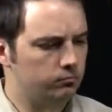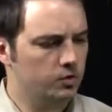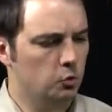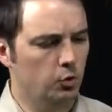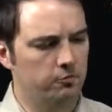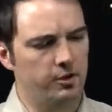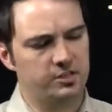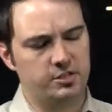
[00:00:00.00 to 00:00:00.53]

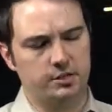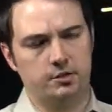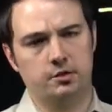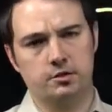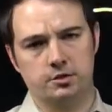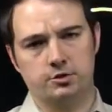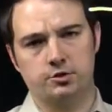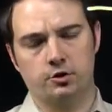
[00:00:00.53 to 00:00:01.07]
Well, if I said that
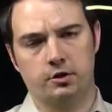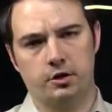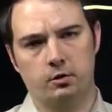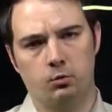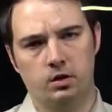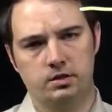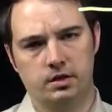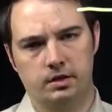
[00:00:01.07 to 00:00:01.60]
this circuit
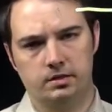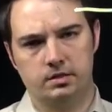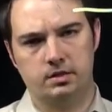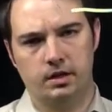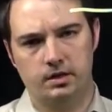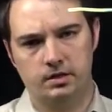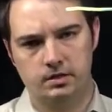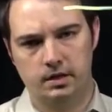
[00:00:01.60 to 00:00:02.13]
was at
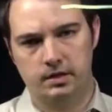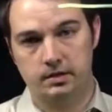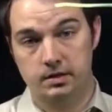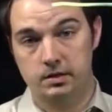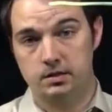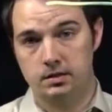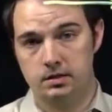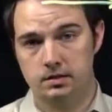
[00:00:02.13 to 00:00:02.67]
steady state,
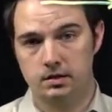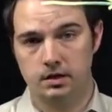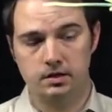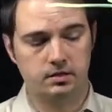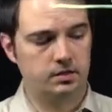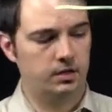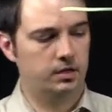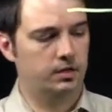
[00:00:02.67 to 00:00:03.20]
DC steady
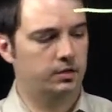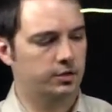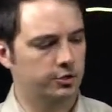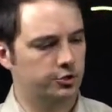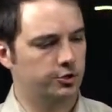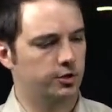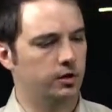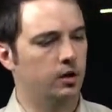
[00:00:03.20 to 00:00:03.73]
state
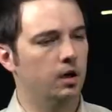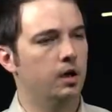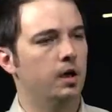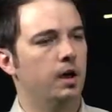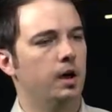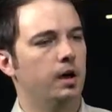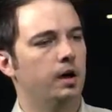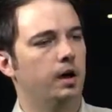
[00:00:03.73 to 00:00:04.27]
condition,
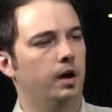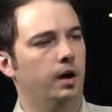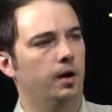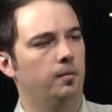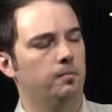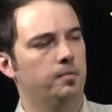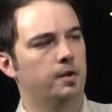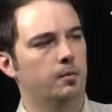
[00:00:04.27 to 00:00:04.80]

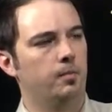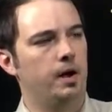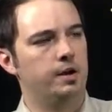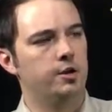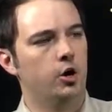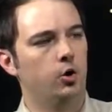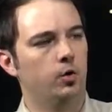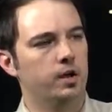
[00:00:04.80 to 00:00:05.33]
um, thereby
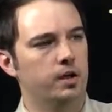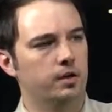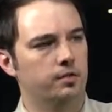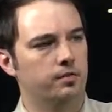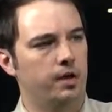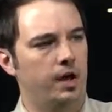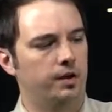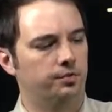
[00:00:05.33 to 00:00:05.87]
knowing
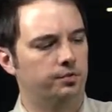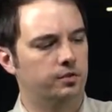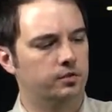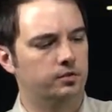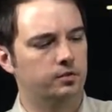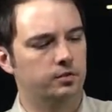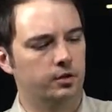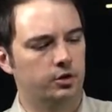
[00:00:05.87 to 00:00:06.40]
that the,
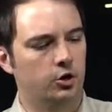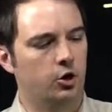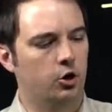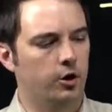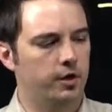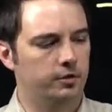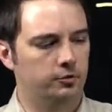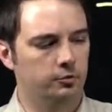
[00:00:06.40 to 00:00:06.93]
the
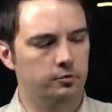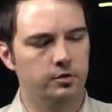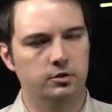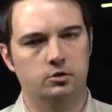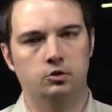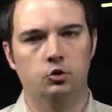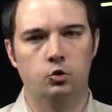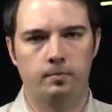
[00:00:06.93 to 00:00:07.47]
current through
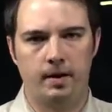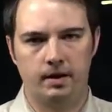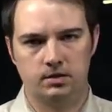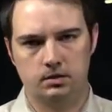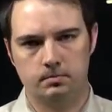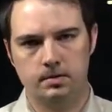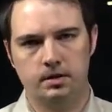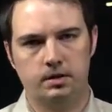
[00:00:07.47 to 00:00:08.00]
this loop has
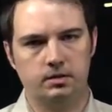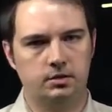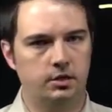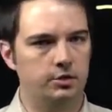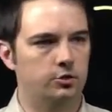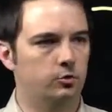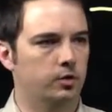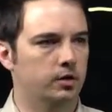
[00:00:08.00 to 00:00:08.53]
to be
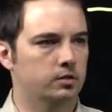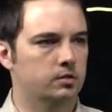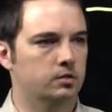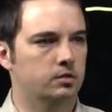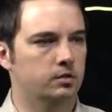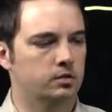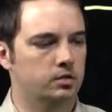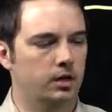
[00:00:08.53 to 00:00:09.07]

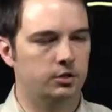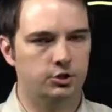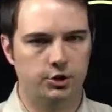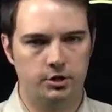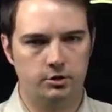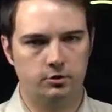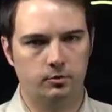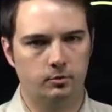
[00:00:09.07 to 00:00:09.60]
continuous. It's
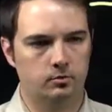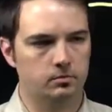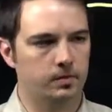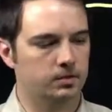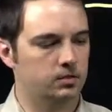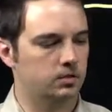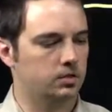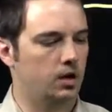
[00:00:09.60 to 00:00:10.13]
changing with
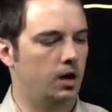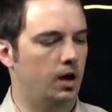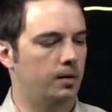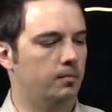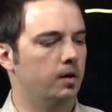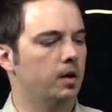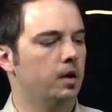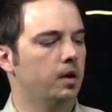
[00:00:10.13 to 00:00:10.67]
respect to
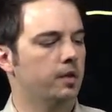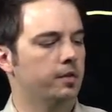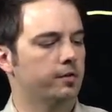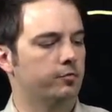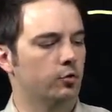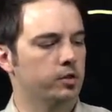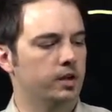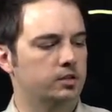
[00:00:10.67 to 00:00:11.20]
time.
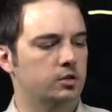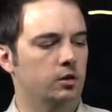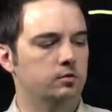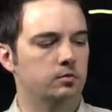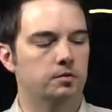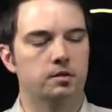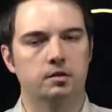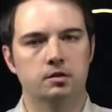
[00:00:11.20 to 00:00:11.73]
Therefore, that tells
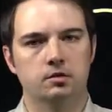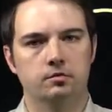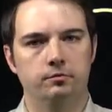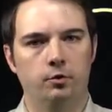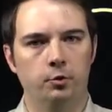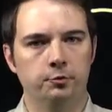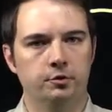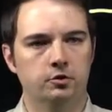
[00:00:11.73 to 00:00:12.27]
me that this
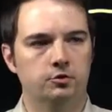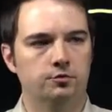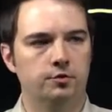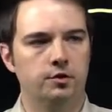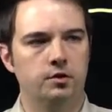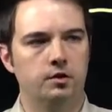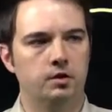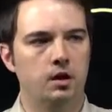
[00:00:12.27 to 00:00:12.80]
voltage
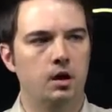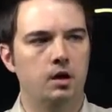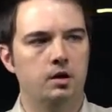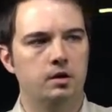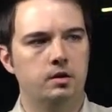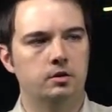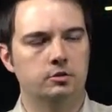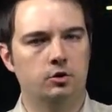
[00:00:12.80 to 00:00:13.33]
V
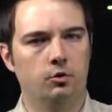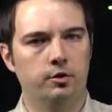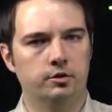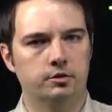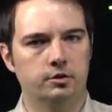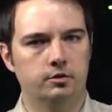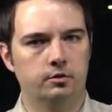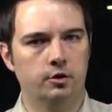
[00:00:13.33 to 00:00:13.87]
is going
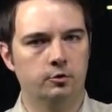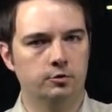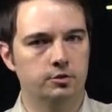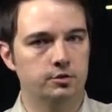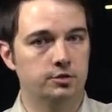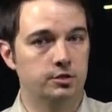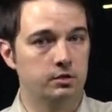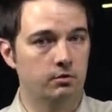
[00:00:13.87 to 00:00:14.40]
to go to
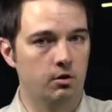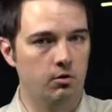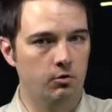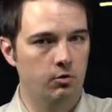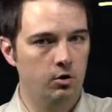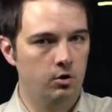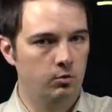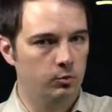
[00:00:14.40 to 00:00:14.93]
zero,
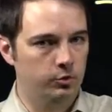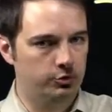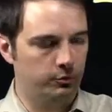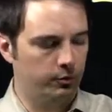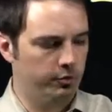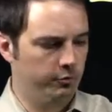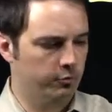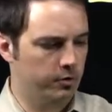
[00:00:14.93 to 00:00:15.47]
which
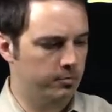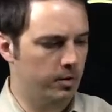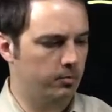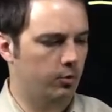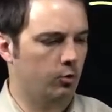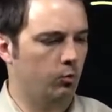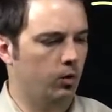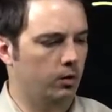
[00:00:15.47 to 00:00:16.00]
we
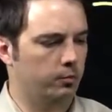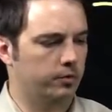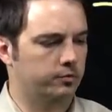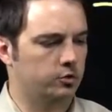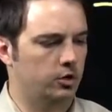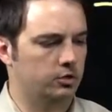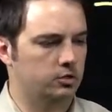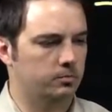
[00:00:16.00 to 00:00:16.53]
remember what we've
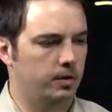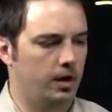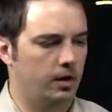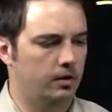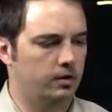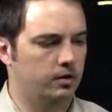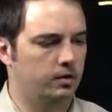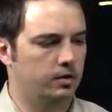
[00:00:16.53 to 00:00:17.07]
talked
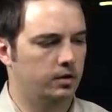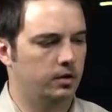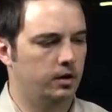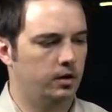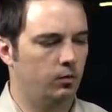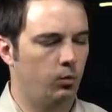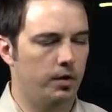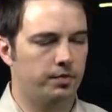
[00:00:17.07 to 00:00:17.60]
about,
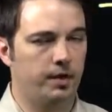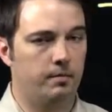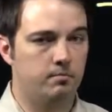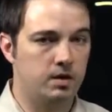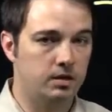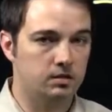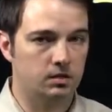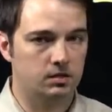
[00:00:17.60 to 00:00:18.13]
uh, what that
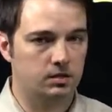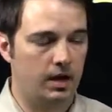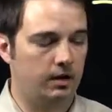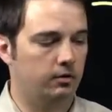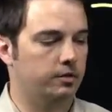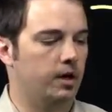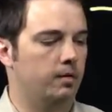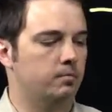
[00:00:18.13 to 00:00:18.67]
means
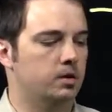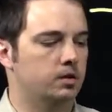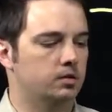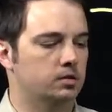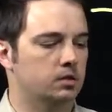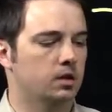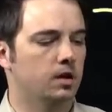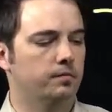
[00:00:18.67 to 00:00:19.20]
exactly. That
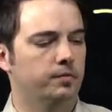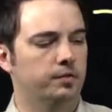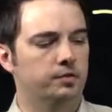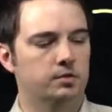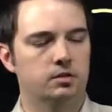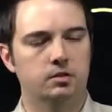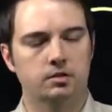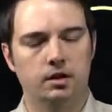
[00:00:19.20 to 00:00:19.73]
means that
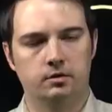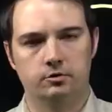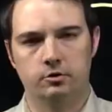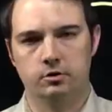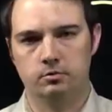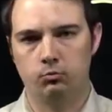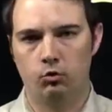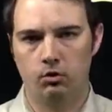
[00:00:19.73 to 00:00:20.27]
this inductor
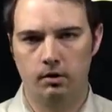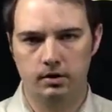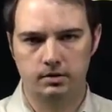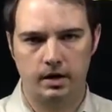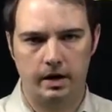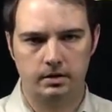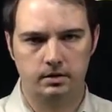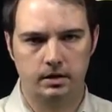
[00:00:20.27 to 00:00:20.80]
is more or less
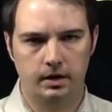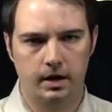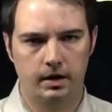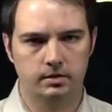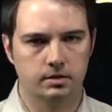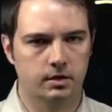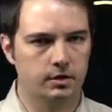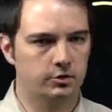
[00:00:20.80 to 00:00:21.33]
acting
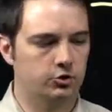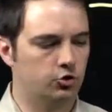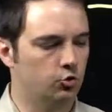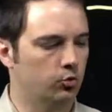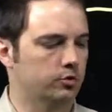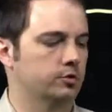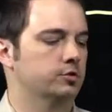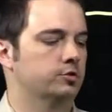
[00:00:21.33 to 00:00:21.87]
as a
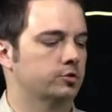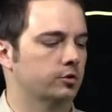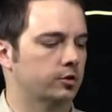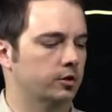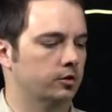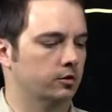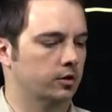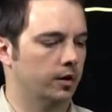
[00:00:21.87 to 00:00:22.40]
short
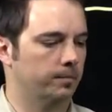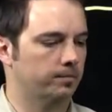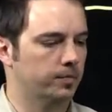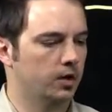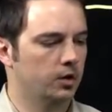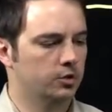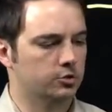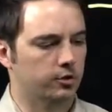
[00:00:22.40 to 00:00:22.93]
circuit, okay?
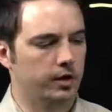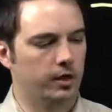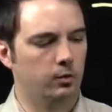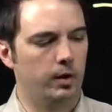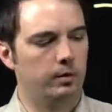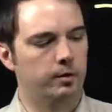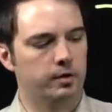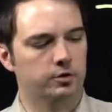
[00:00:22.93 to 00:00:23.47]
So another
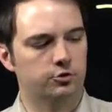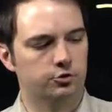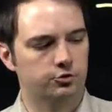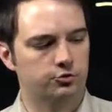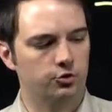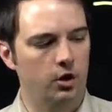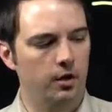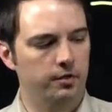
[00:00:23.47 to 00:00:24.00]
way we could just
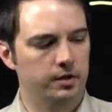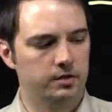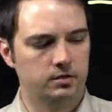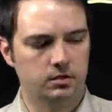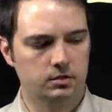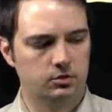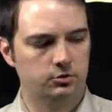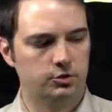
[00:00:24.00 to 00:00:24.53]
draw this
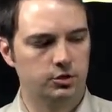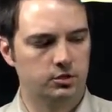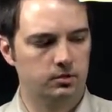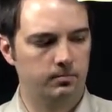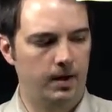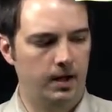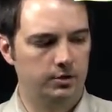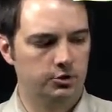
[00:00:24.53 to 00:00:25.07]
is to just
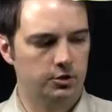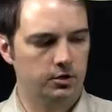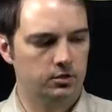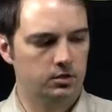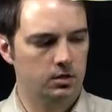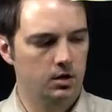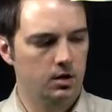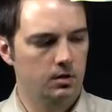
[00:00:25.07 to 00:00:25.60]
imagine
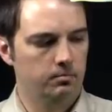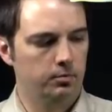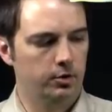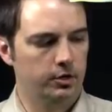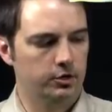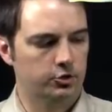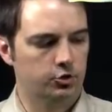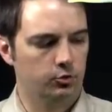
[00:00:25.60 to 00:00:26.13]
us
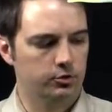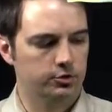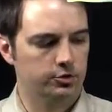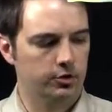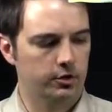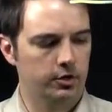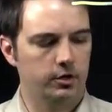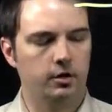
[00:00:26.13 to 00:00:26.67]
putting a short
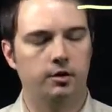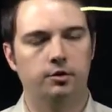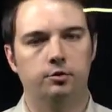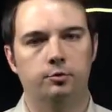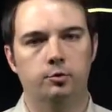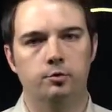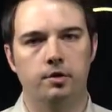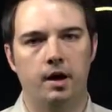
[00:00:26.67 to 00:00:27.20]
circuit
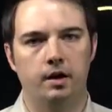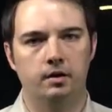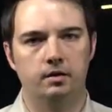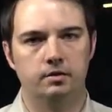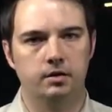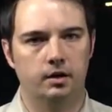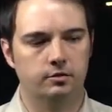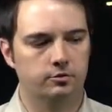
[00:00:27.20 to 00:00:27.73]
through that
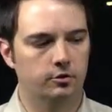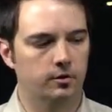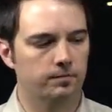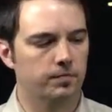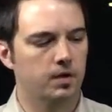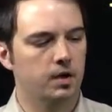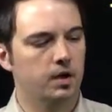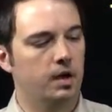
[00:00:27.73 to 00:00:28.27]
inductor
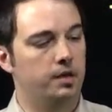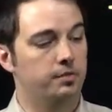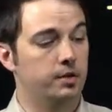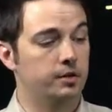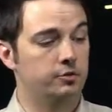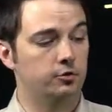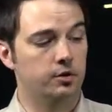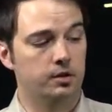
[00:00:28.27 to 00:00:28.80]
and
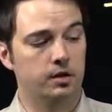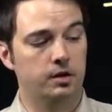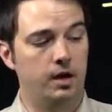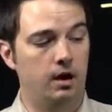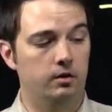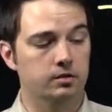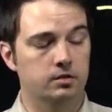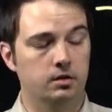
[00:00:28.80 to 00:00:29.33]
then doing
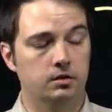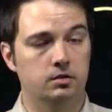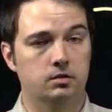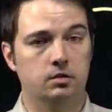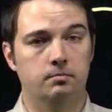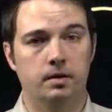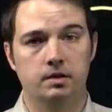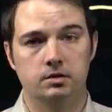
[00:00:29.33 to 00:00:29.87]
analysis
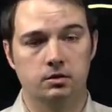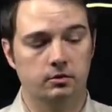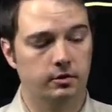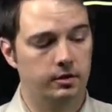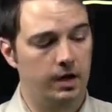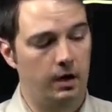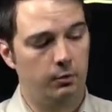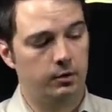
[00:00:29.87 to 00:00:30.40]
to
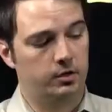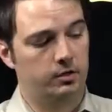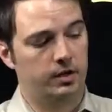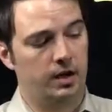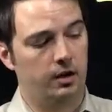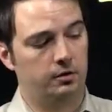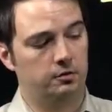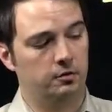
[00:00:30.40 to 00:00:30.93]
basically, now we could
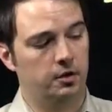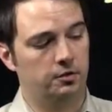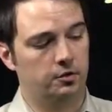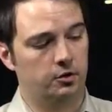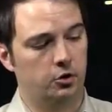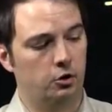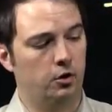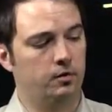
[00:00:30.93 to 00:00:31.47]
calculate the
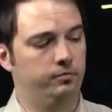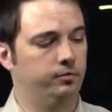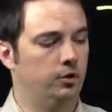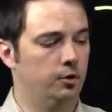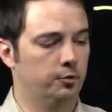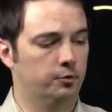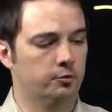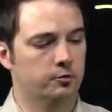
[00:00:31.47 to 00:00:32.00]
current
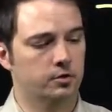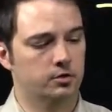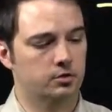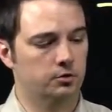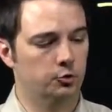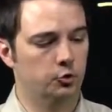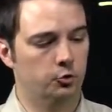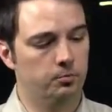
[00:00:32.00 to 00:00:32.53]
flow through this
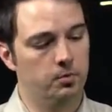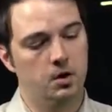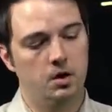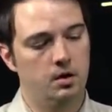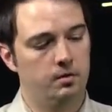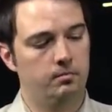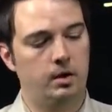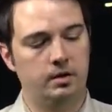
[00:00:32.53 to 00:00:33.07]
loop
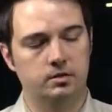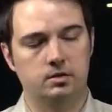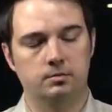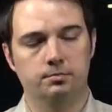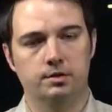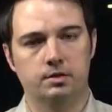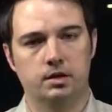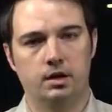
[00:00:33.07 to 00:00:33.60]
by
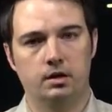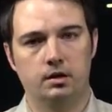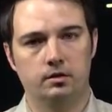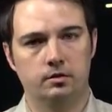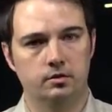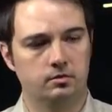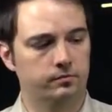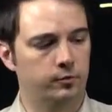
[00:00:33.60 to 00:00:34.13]
simply taking
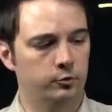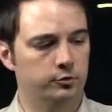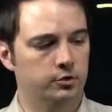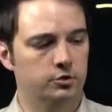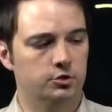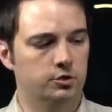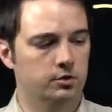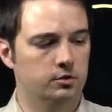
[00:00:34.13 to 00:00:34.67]
this
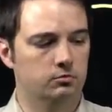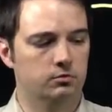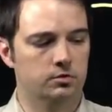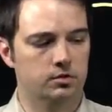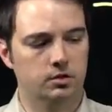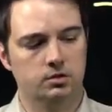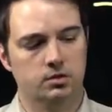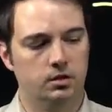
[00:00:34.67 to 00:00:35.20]
voltage and this
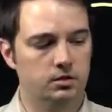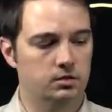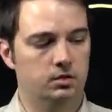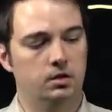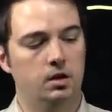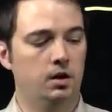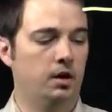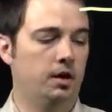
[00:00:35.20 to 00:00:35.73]
resistance
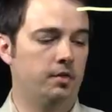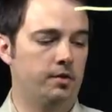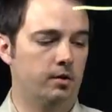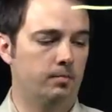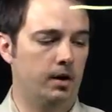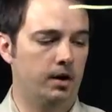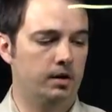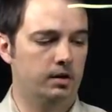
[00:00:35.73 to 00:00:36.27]
and
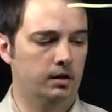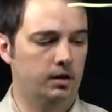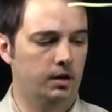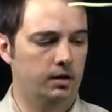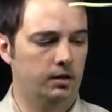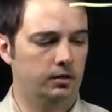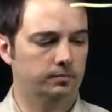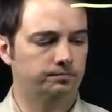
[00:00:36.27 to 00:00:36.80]
thereby
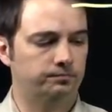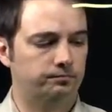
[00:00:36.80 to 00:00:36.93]
indicating